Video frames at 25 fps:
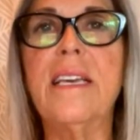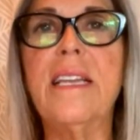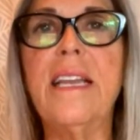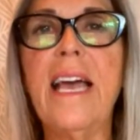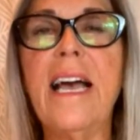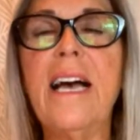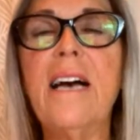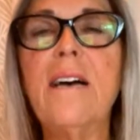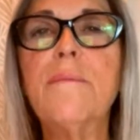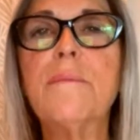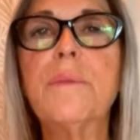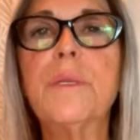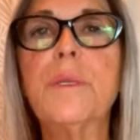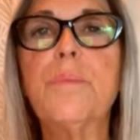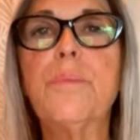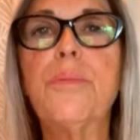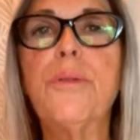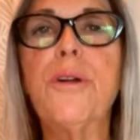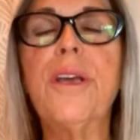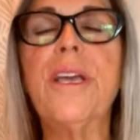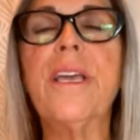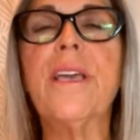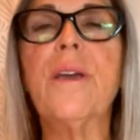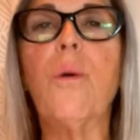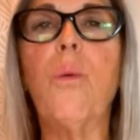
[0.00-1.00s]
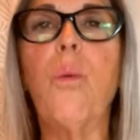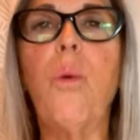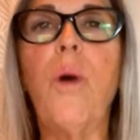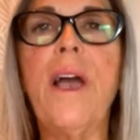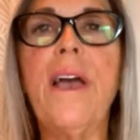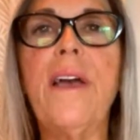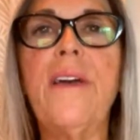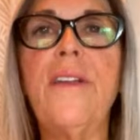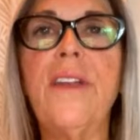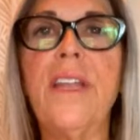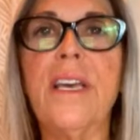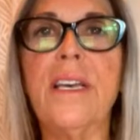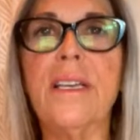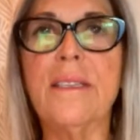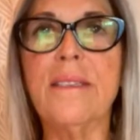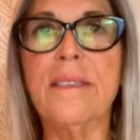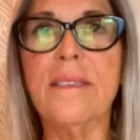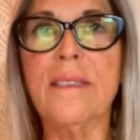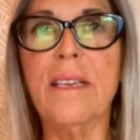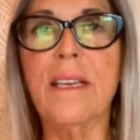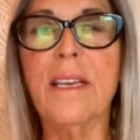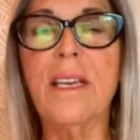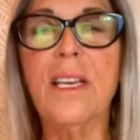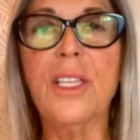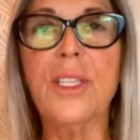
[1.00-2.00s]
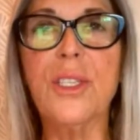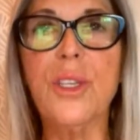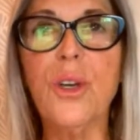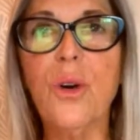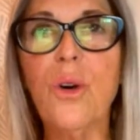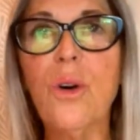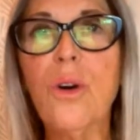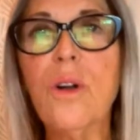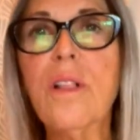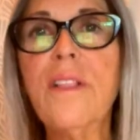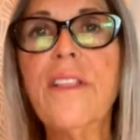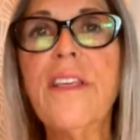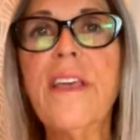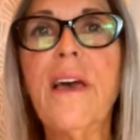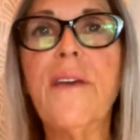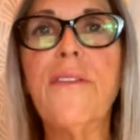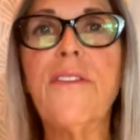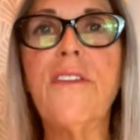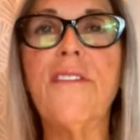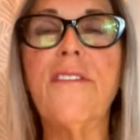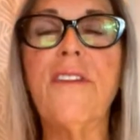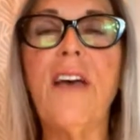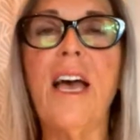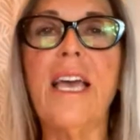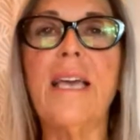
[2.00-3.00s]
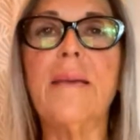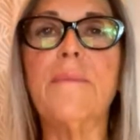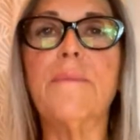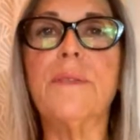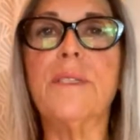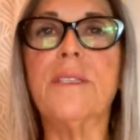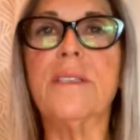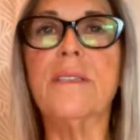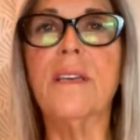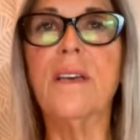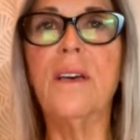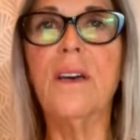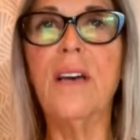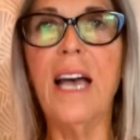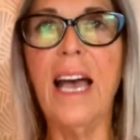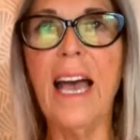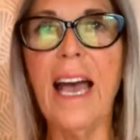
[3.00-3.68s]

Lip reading: It helps bring awareness to all the other types,